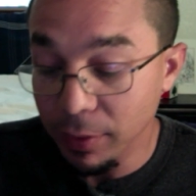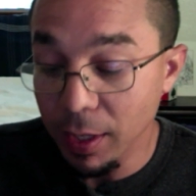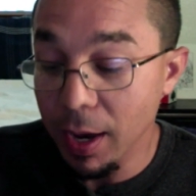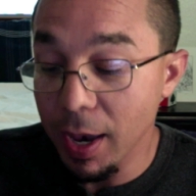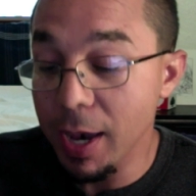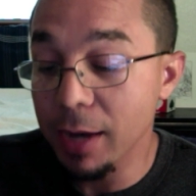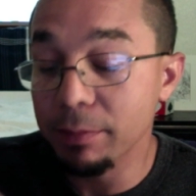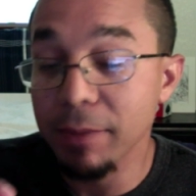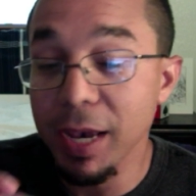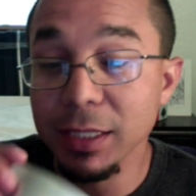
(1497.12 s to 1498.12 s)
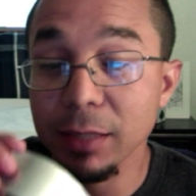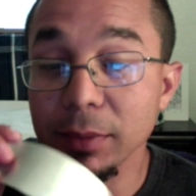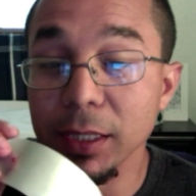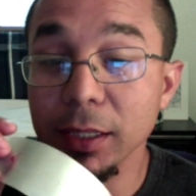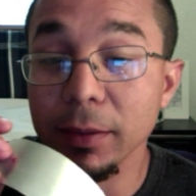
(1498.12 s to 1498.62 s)
and make
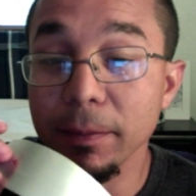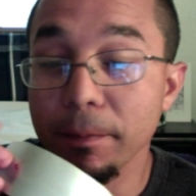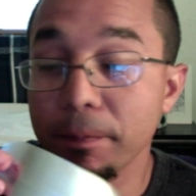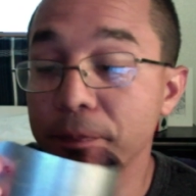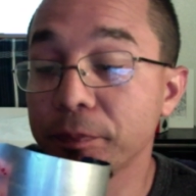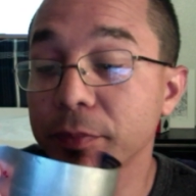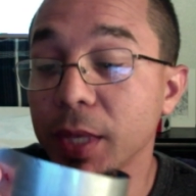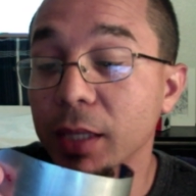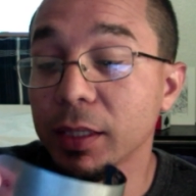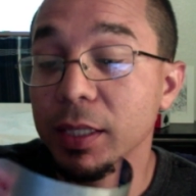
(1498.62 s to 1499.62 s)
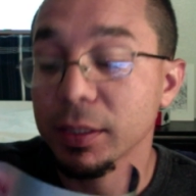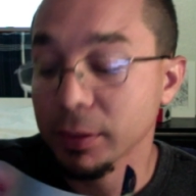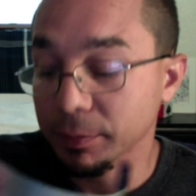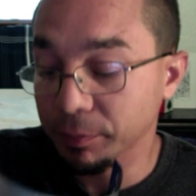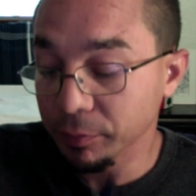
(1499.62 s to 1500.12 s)
something like this?
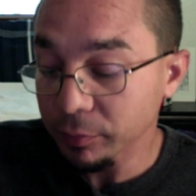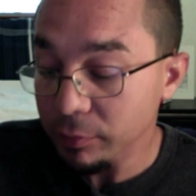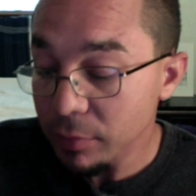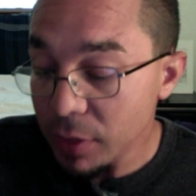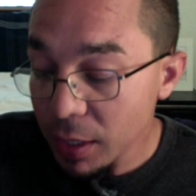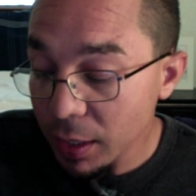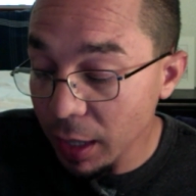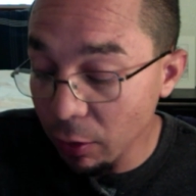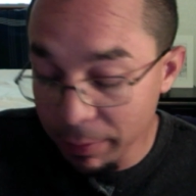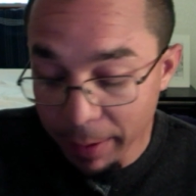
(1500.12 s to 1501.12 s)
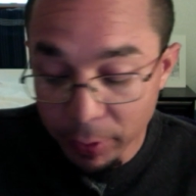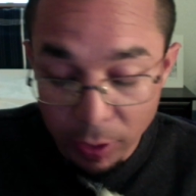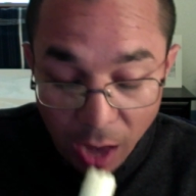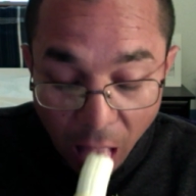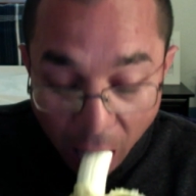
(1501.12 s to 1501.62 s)
Now remember